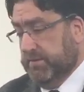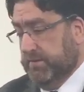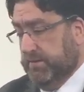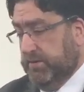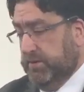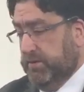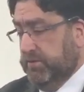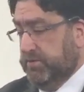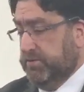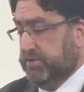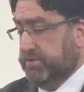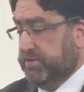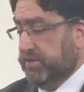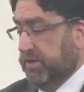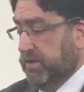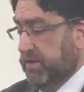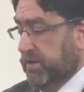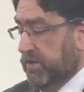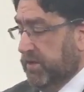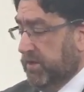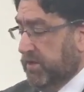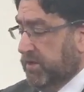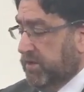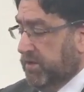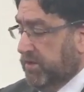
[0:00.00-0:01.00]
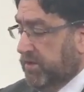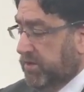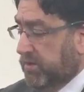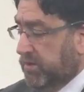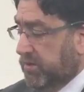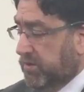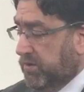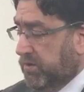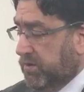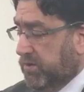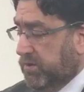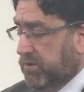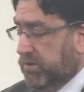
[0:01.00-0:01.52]
You're
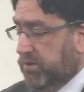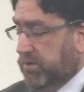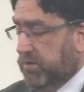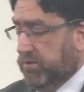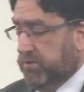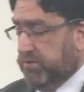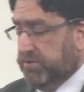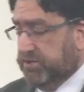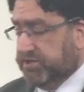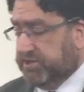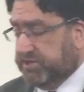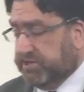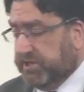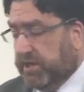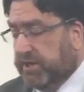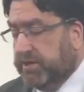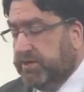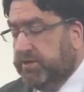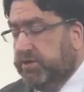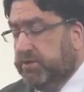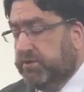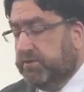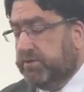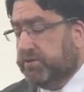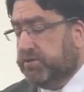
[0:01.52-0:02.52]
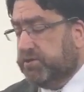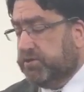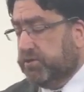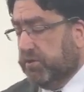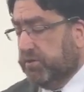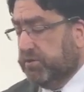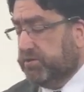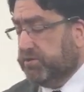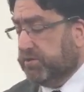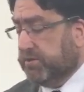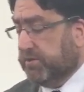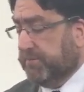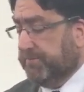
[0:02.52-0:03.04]
a son, you're a
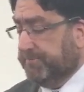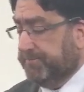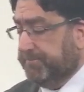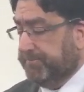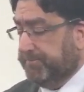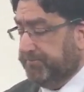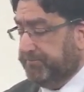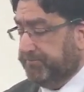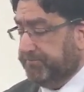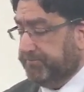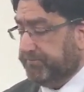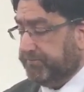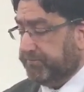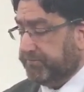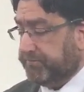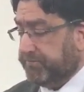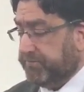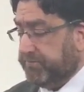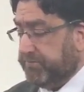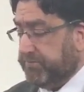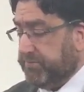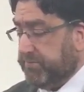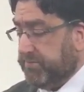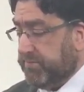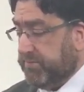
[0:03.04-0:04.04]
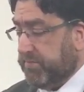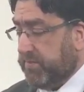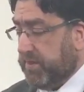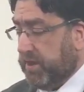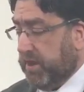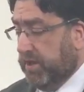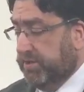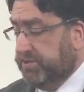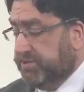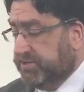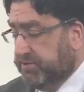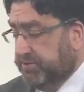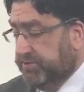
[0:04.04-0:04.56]
daughter.
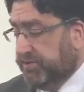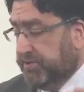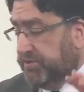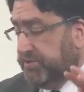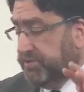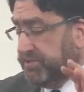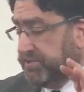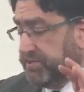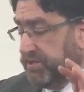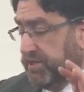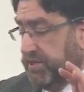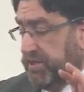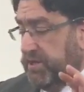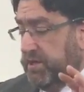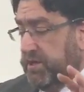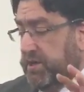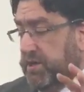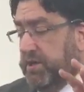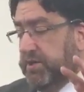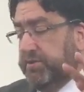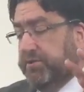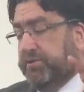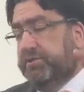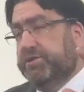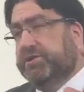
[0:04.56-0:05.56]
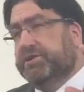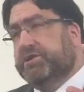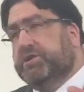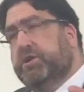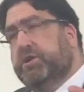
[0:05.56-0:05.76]
And so there is